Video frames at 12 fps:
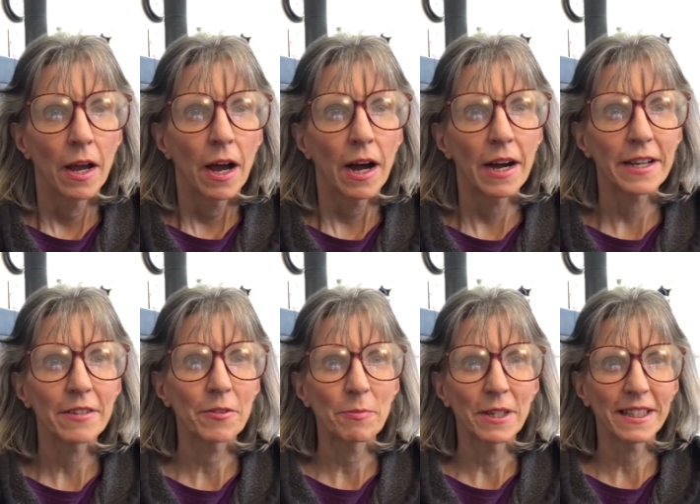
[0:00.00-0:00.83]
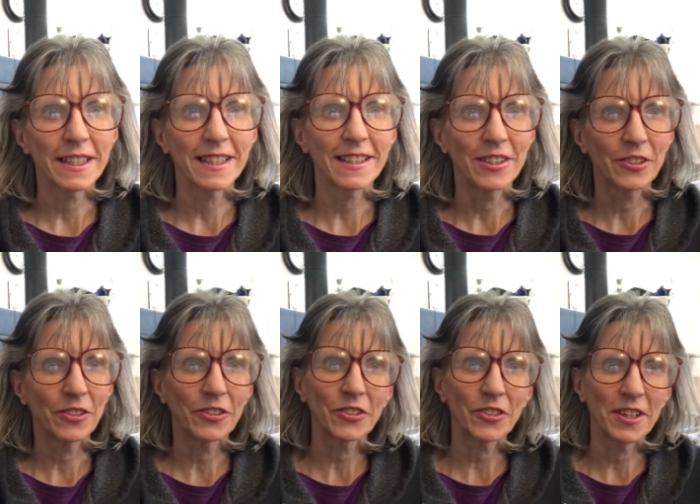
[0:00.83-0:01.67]
Hi everybody, this is
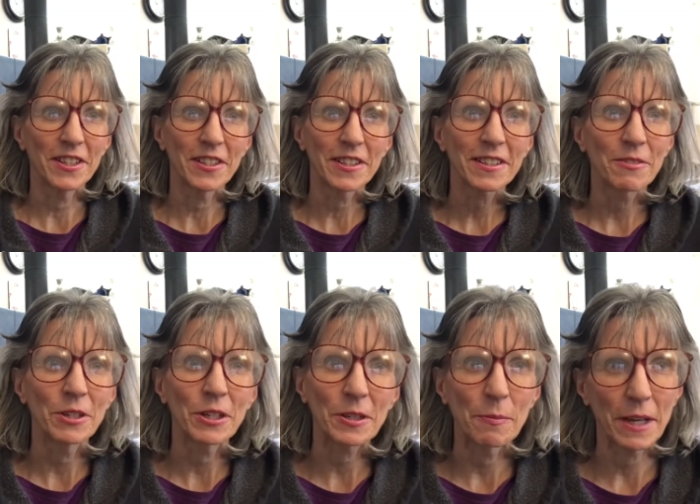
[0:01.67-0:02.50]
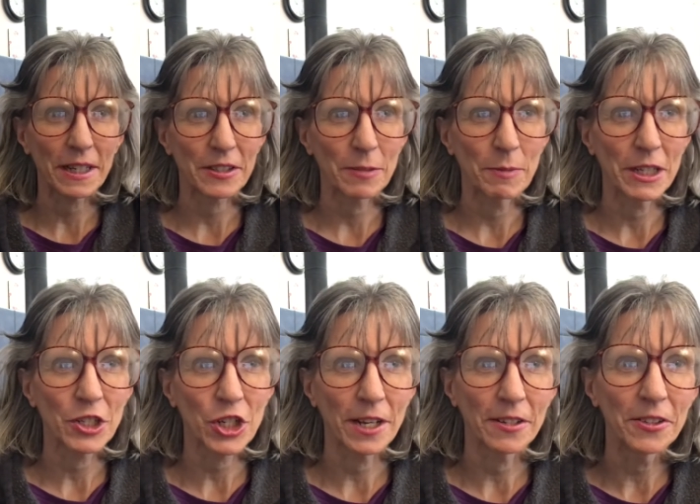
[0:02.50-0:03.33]
Sonia. Welcome back to my
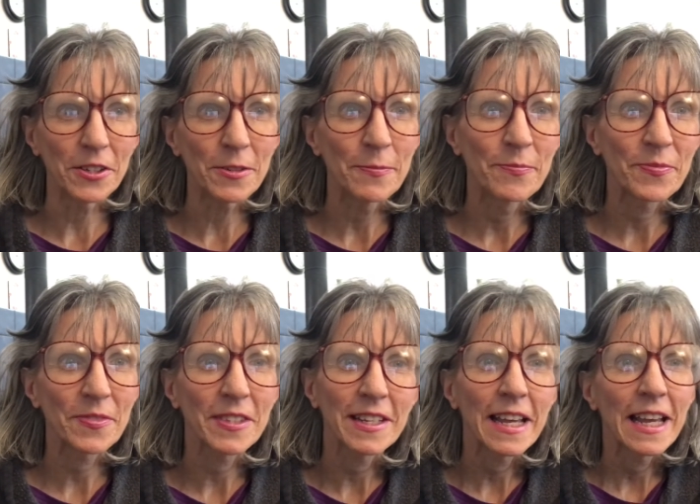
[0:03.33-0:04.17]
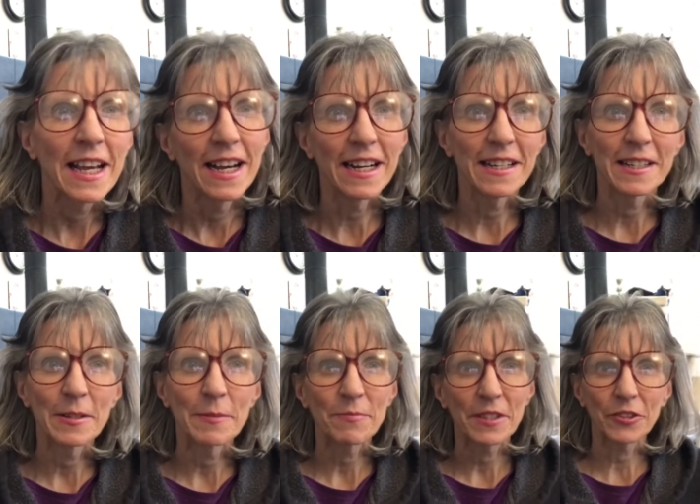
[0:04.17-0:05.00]
channel.
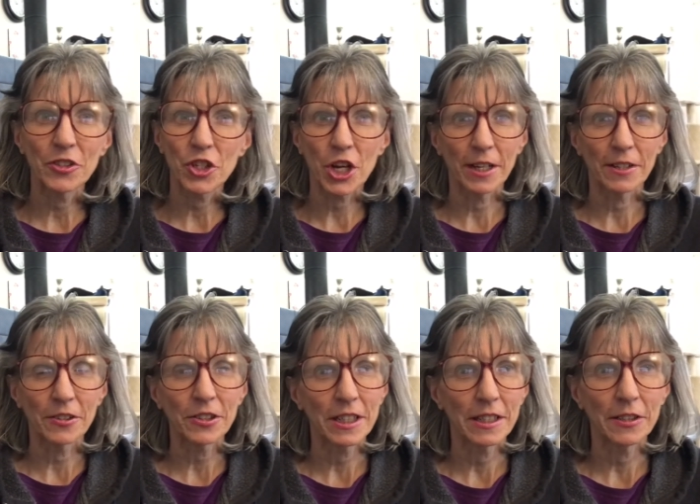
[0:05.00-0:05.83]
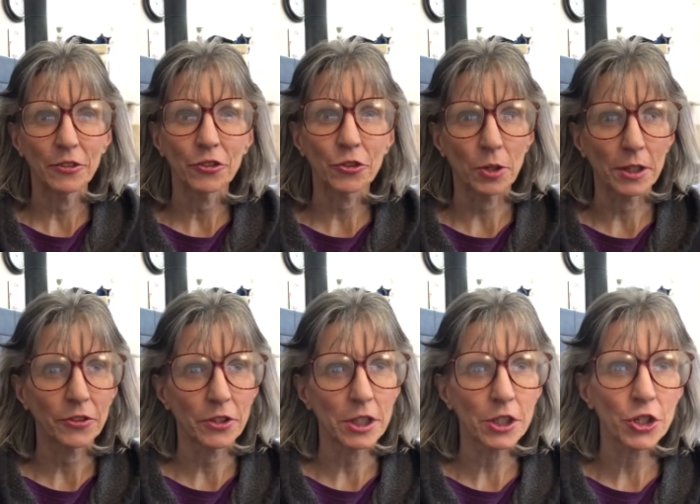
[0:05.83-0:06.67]
This channel is cross
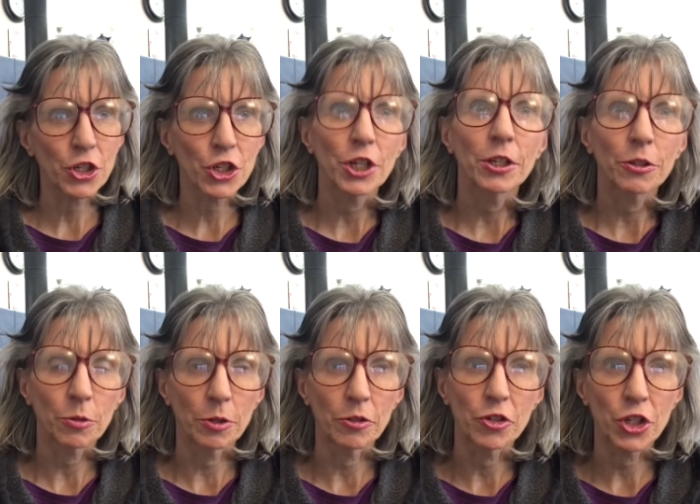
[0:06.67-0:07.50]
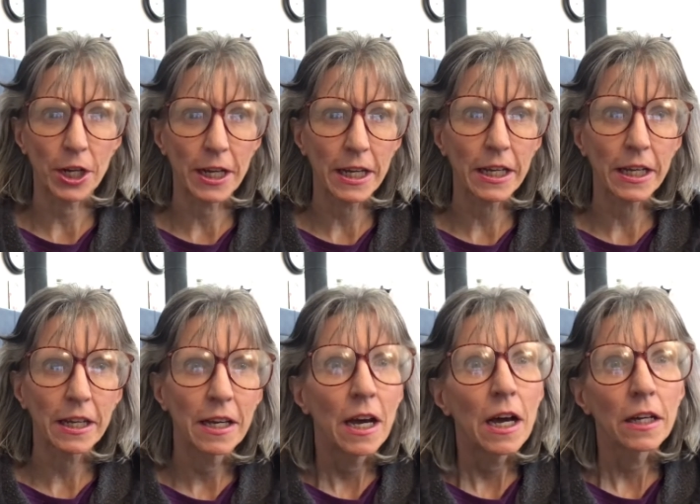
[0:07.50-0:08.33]
stitch, crochet,
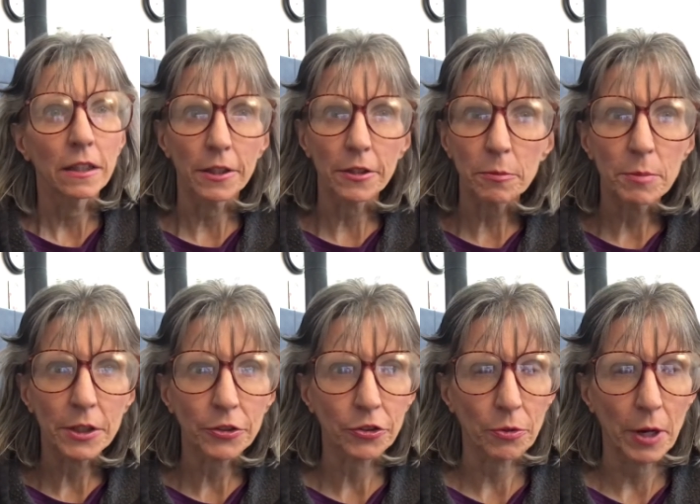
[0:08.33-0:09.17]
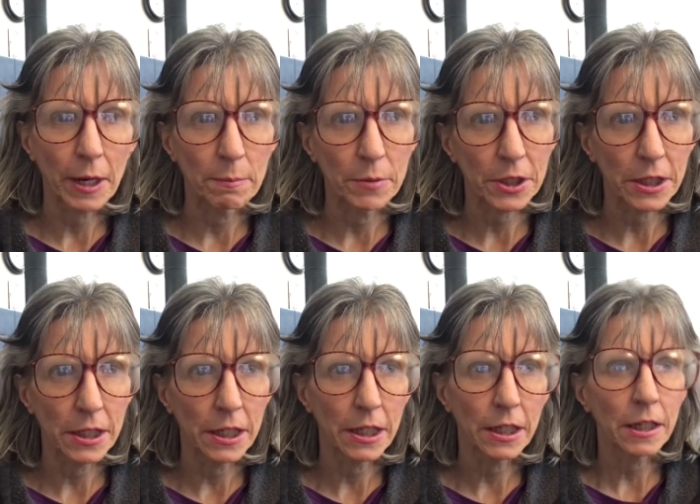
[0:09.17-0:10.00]
little bit of
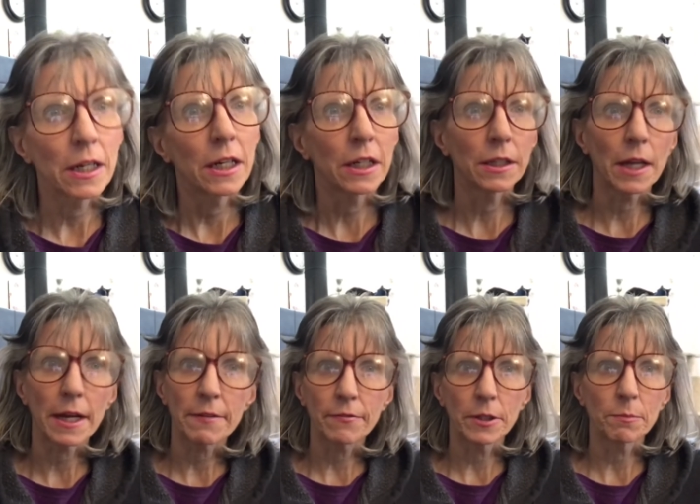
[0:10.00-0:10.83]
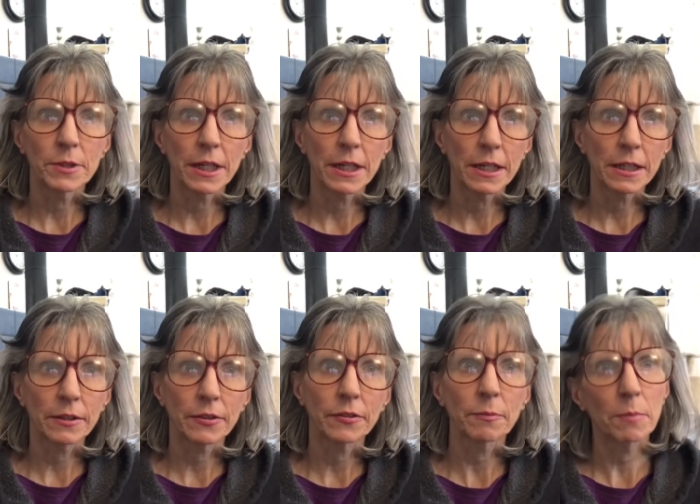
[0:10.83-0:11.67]
scrapbooking, life
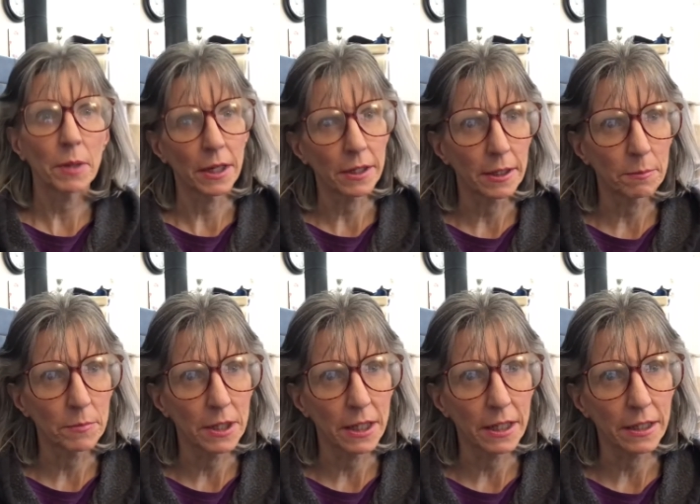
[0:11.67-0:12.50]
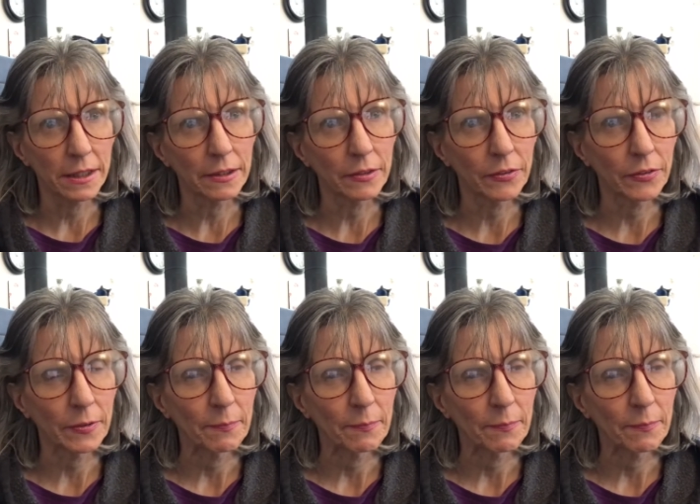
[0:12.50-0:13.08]
updates, pet updates.